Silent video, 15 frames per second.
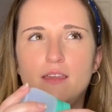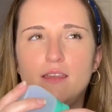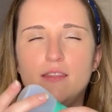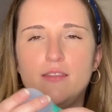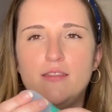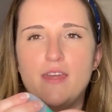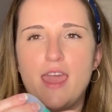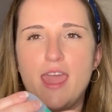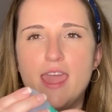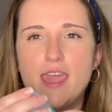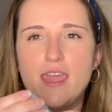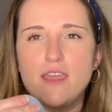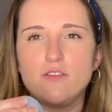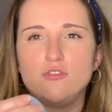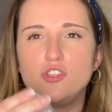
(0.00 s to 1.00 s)

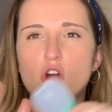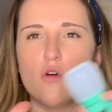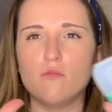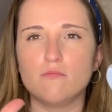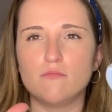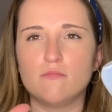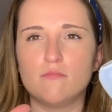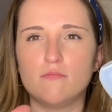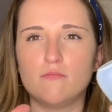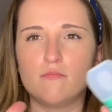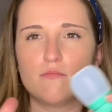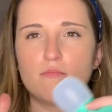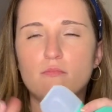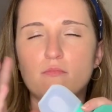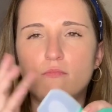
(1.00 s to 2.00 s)
they don't
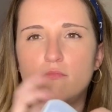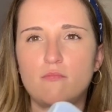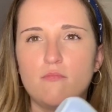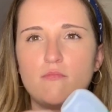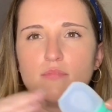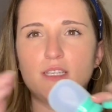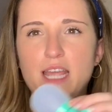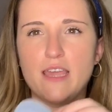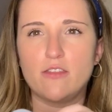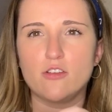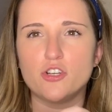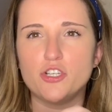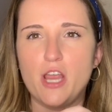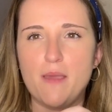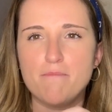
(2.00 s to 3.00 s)
take their
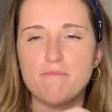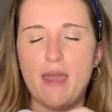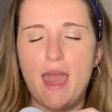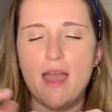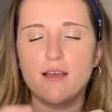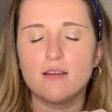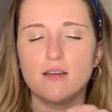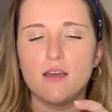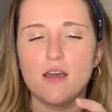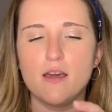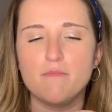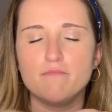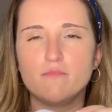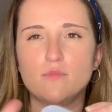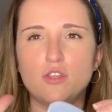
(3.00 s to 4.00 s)
shape back.
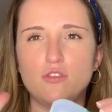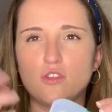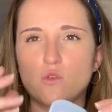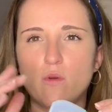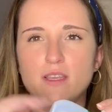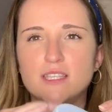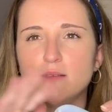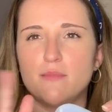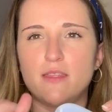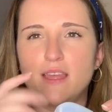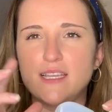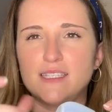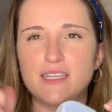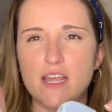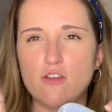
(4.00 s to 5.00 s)
You squeeze them and
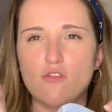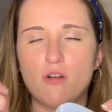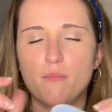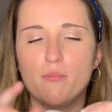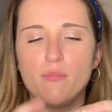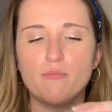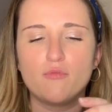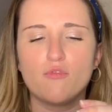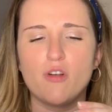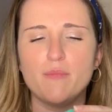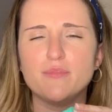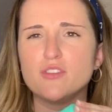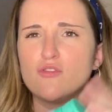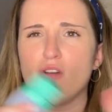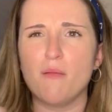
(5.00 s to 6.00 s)
they stay
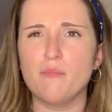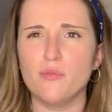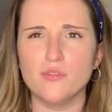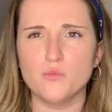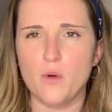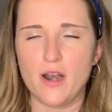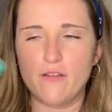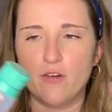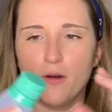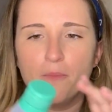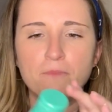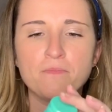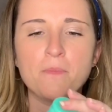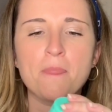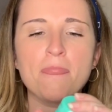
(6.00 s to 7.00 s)
crimped, crumpled, whatever.
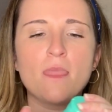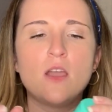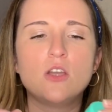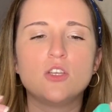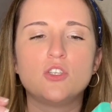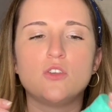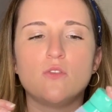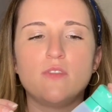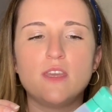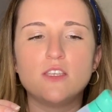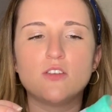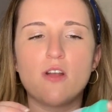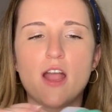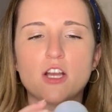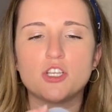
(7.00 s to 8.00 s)
So
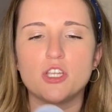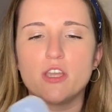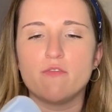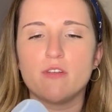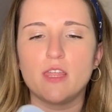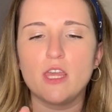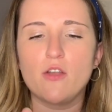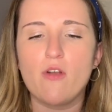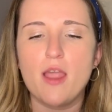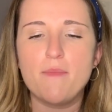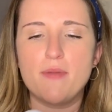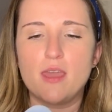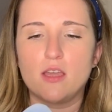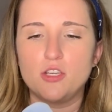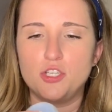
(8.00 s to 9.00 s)
these are actually really great
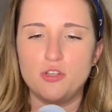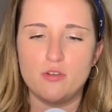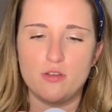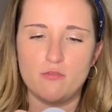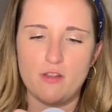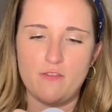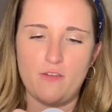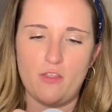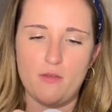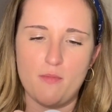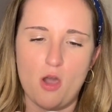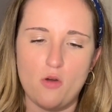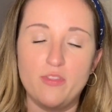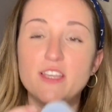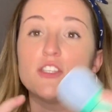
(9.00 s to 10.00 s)
because you can refill them.
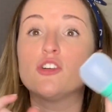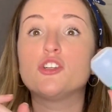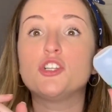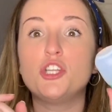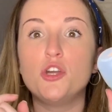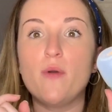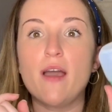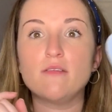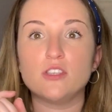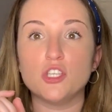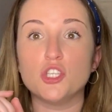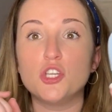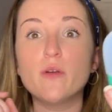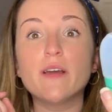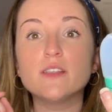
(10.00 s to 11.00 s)
Oh, these are 2 ounces,
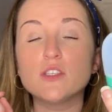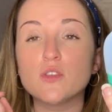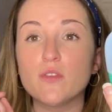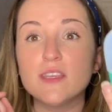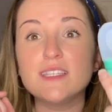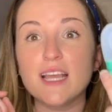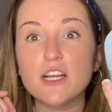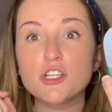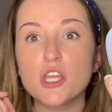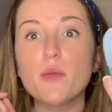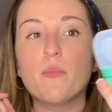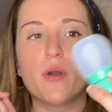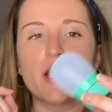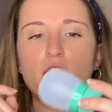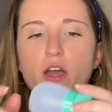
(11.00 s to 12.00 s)
2 ounces. So this is actually
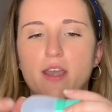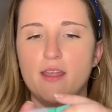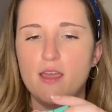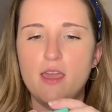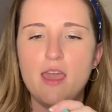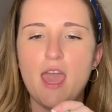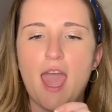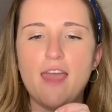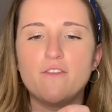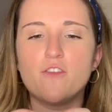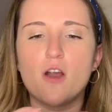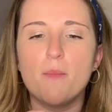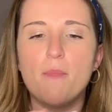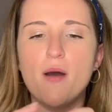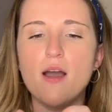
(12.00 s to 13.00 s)
pretty good. And
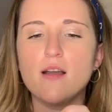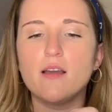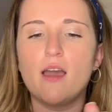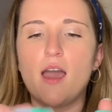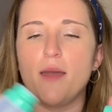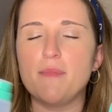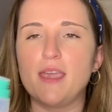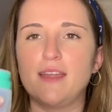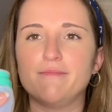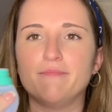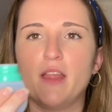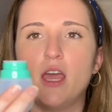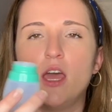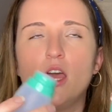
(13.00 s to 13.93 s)
for $1, I mean,